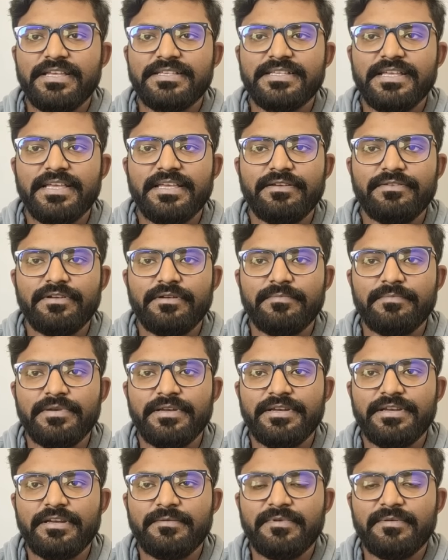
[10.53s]
As I have
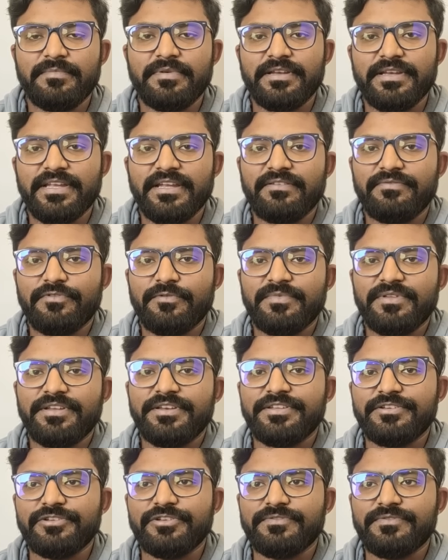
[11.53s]
completed my BTech from the
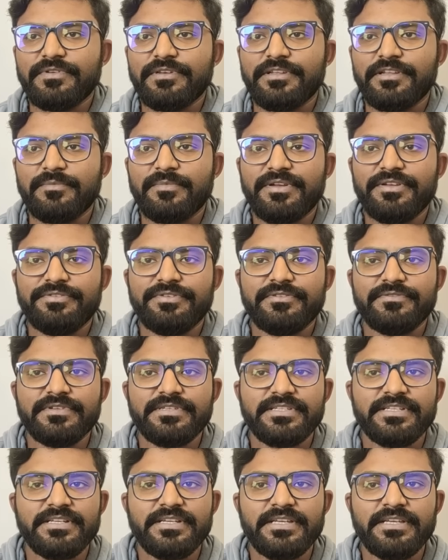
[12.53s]
Nirma
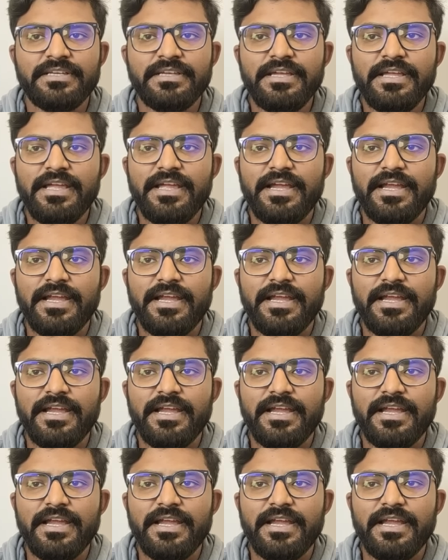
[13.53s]
University